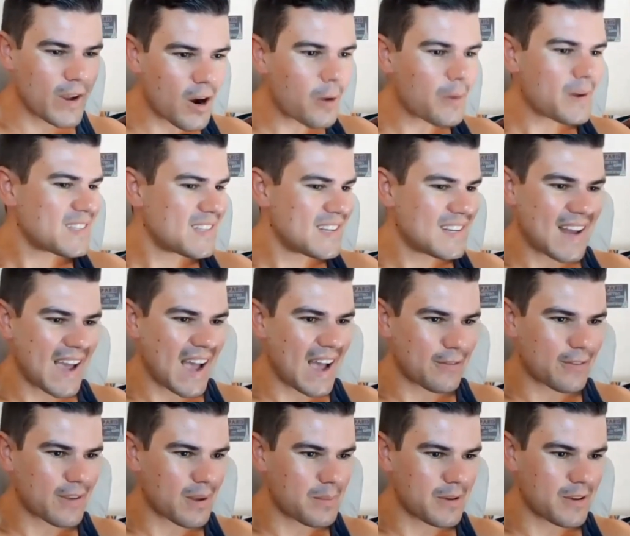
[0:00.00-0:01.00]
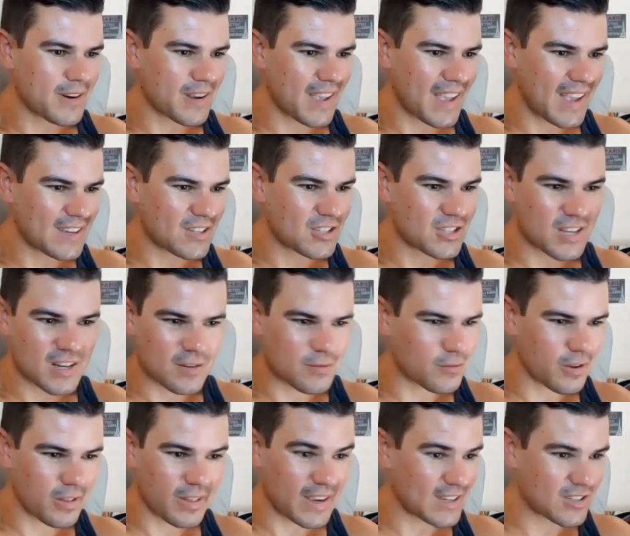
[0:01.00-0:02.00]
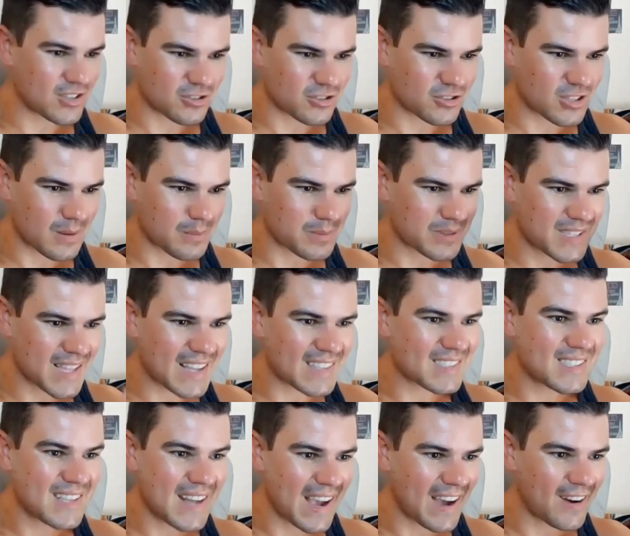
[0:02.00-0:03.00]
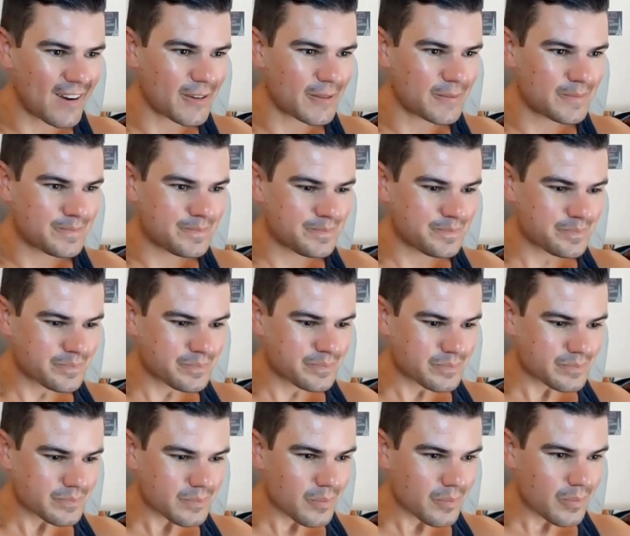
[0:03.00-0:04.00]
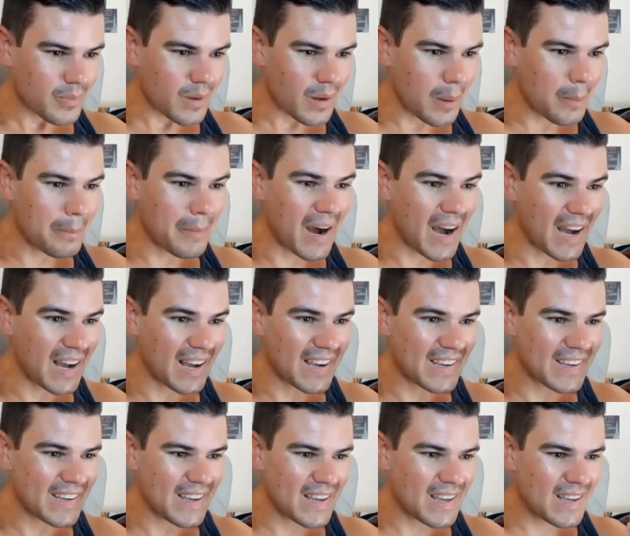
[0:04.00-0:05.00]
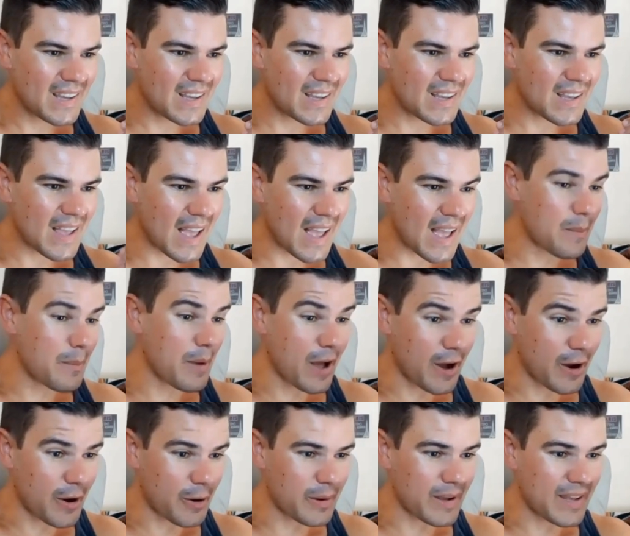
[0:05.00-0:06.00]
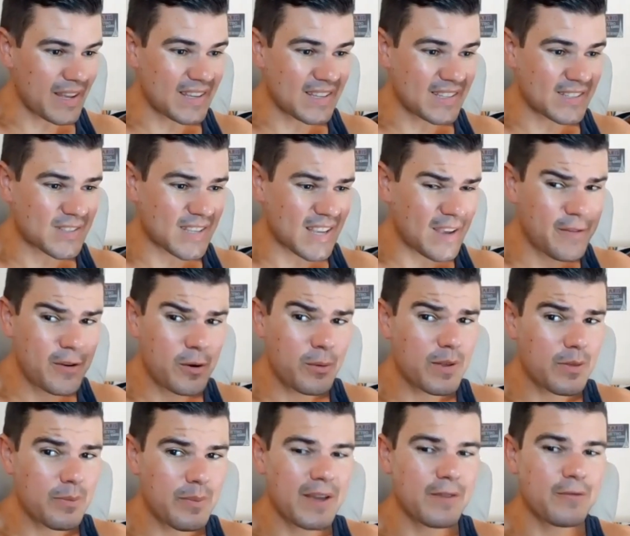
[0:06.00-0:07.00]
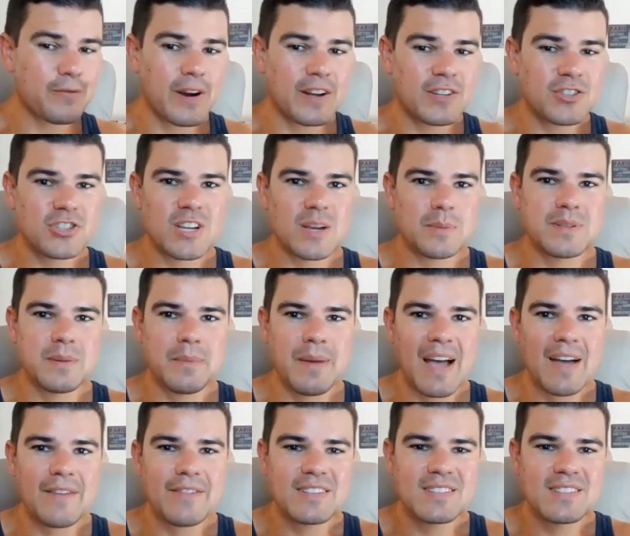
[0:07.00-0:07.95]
We always need to have communication in relationships. That's now my MO is even with my friendships, I'm